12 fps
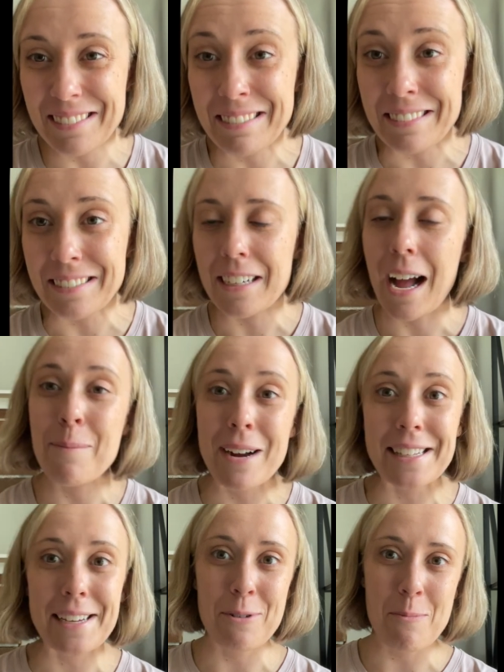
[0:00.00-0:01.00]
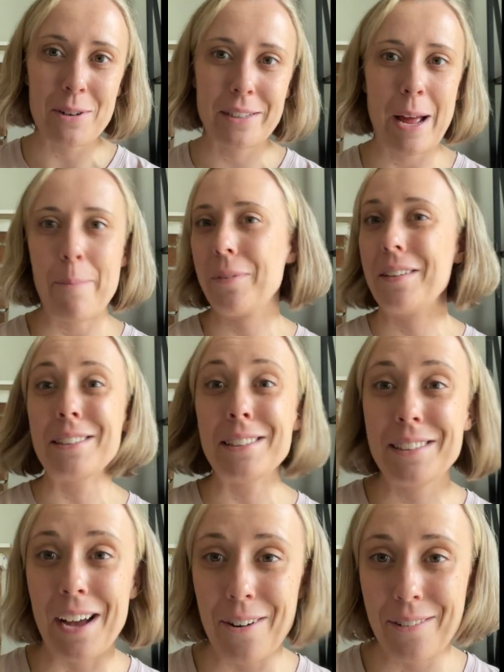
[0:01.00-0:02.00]
one more step, but this
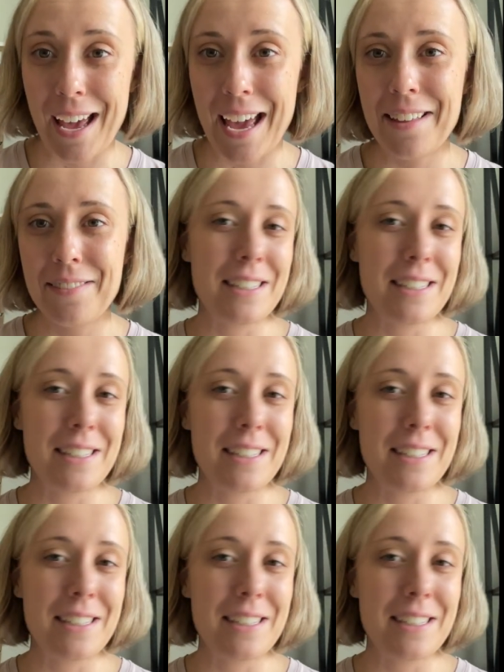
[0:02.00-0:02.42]
is done, okay?